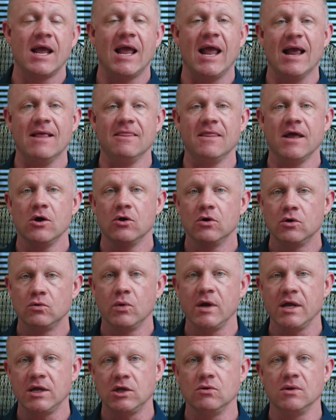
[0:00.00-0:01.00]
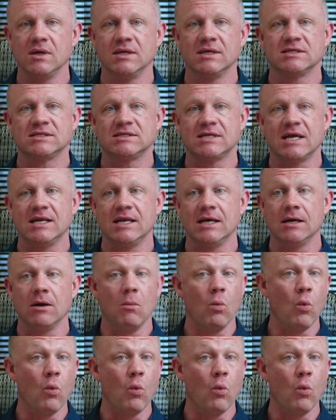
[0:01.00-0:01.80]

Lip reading: and they hoodwink you into sending